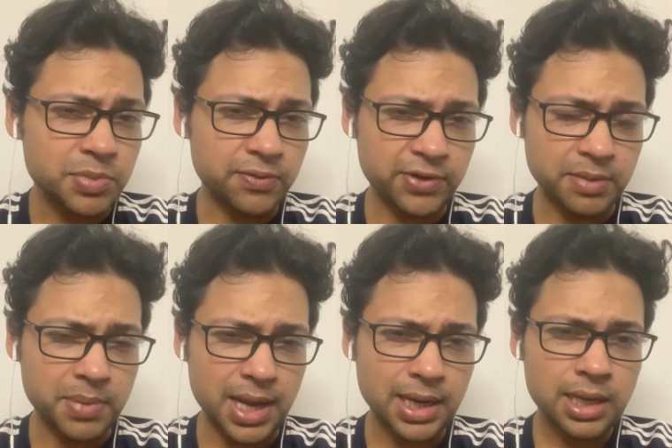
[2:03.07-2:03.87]

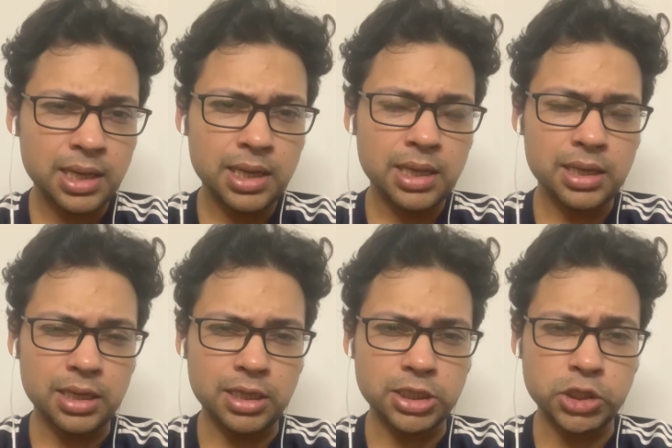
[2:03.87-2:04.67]
feedback
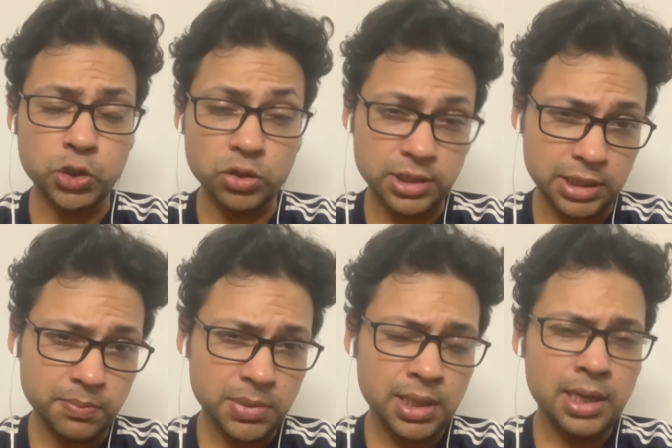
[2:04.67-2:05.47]
uh, to your team
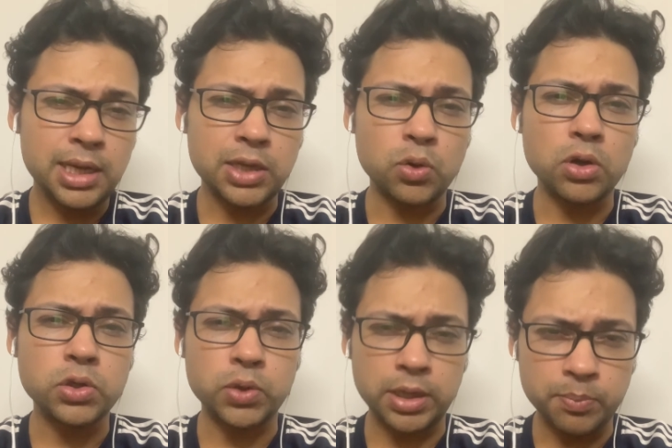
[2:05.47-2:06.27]
in order
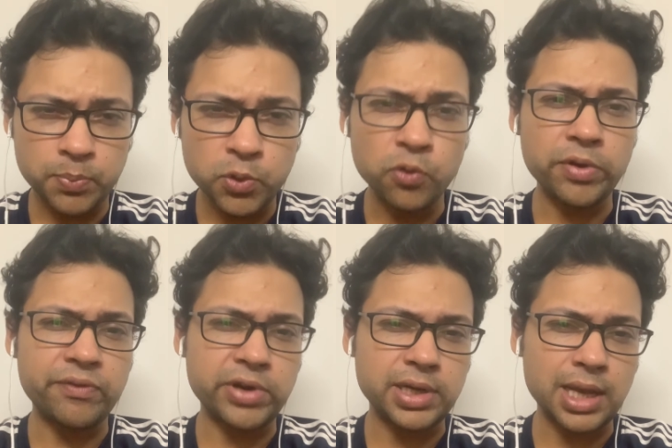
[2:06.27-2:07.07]
to improve
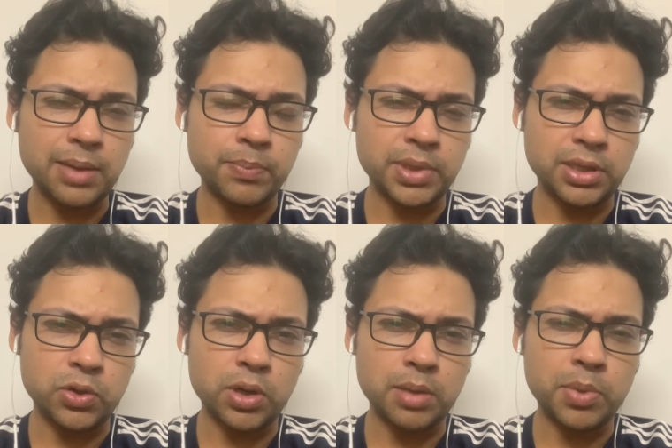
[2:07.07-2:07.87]
every time you
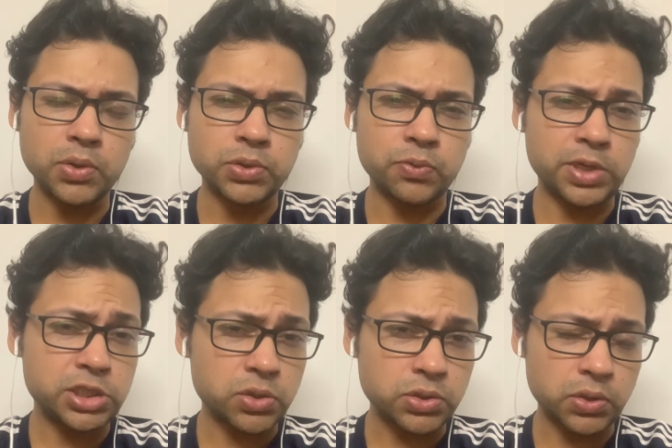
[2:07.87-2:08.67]
are about to reach
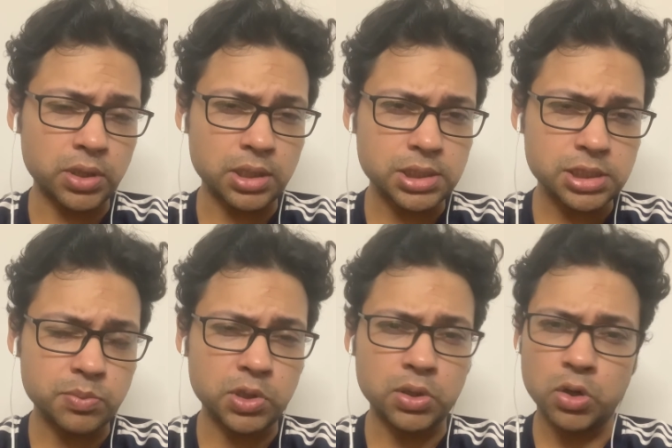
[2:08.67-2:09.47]
out to your
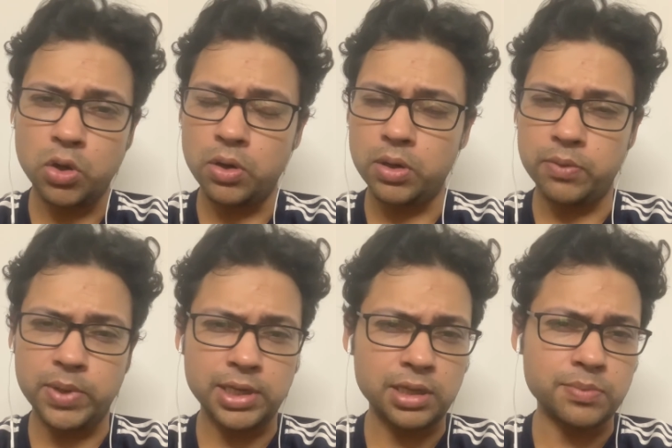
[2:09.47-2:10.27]
customer or when
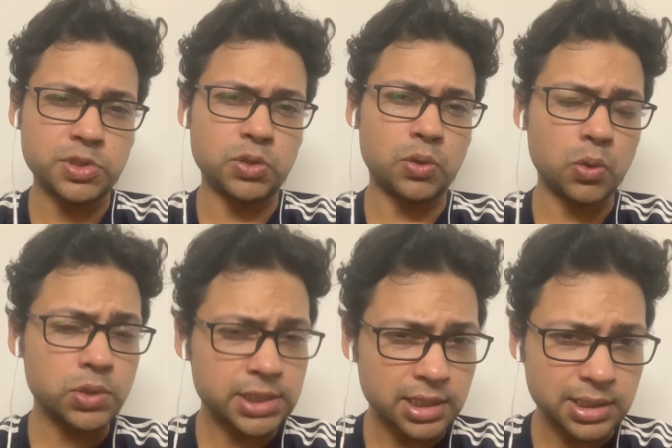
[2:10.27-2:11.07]
it comes to
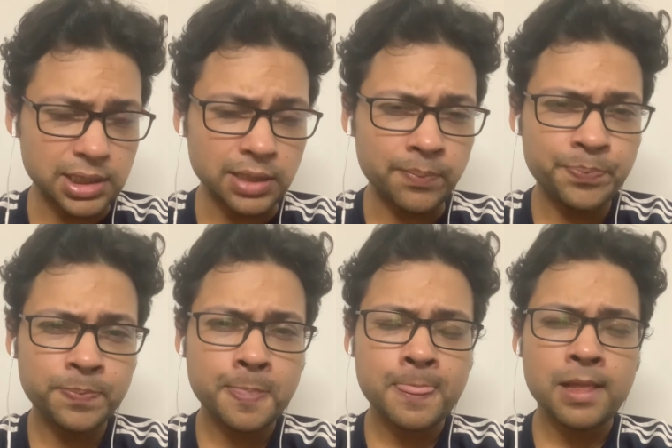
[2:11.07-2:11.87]
closing a deal.
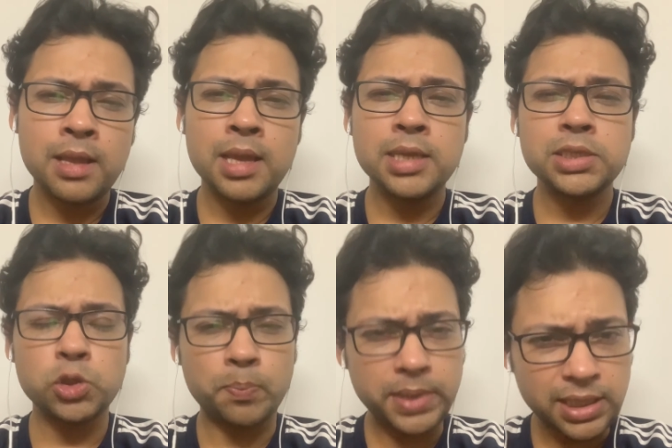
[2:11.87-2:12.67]
So
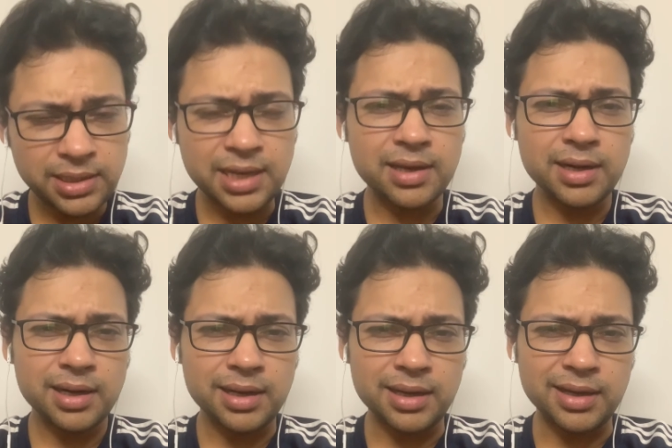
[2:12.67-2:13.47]
be there
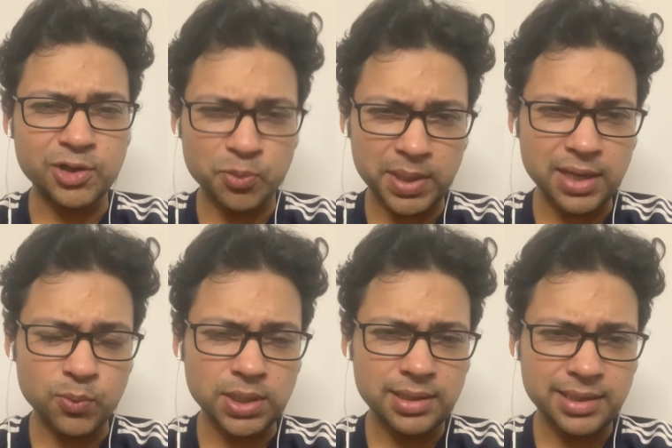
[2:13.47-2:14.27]
uh, to begin
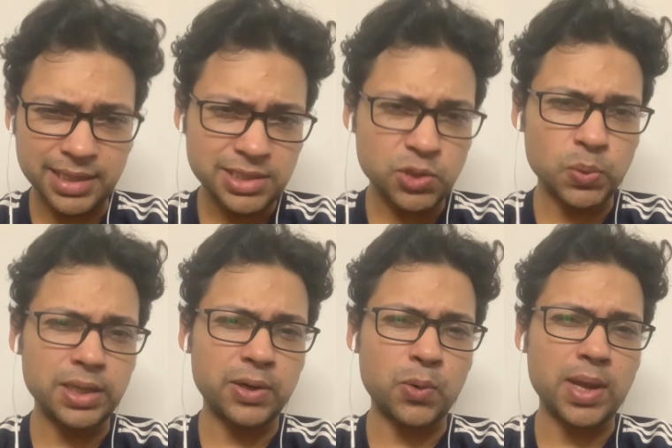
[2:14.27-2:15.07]
with. Yes, you will
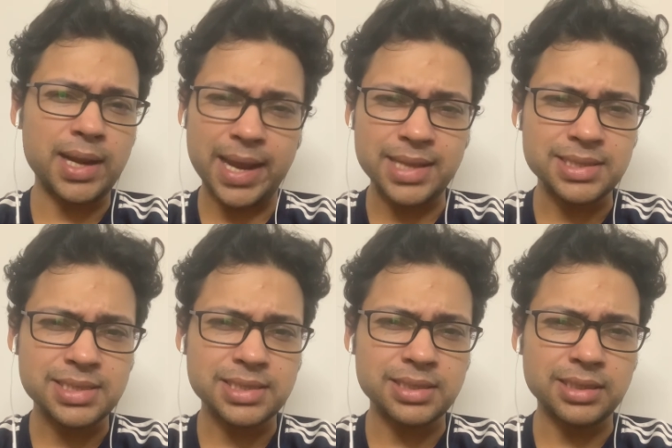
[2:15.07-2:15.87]
require
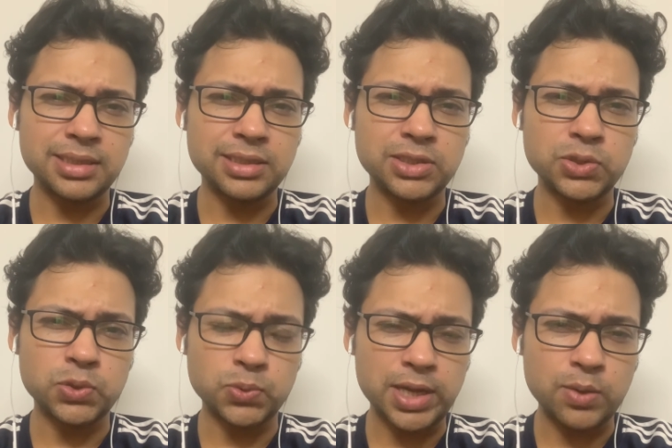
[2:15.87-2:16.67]
hands uh, to
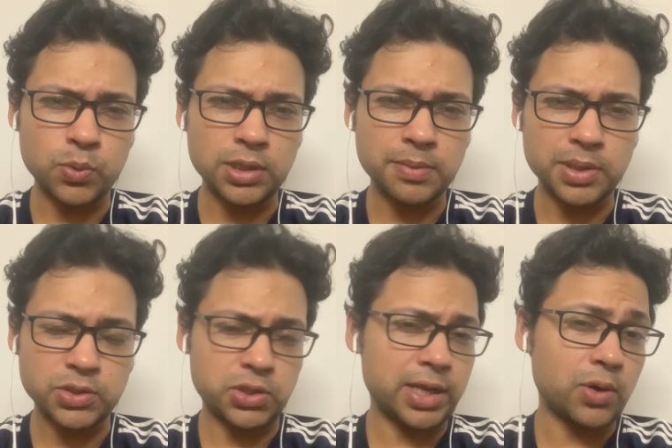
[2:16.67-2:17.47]
do that work because
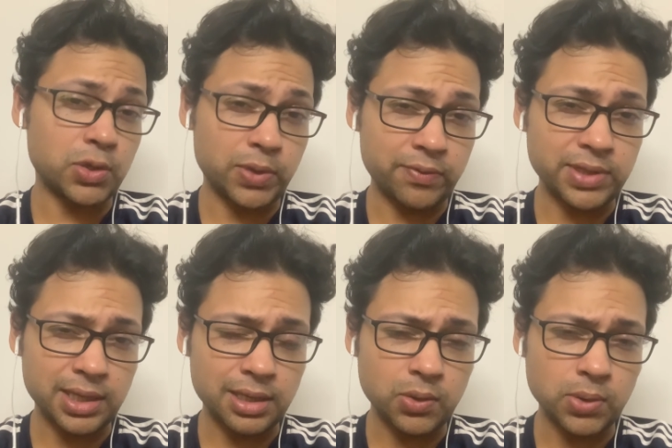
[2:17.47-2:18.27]
you cannot do everything
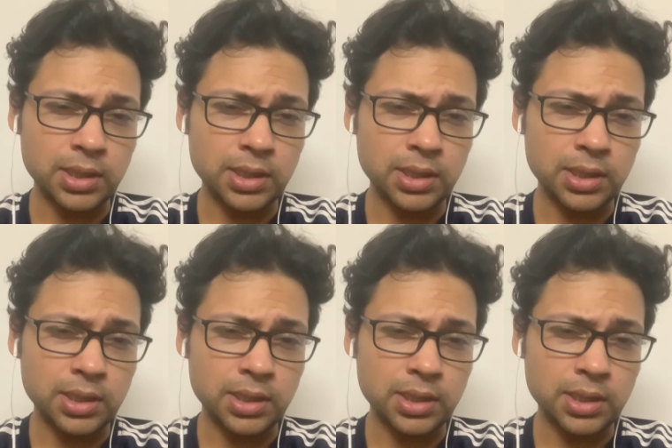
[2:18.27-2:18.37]
alone.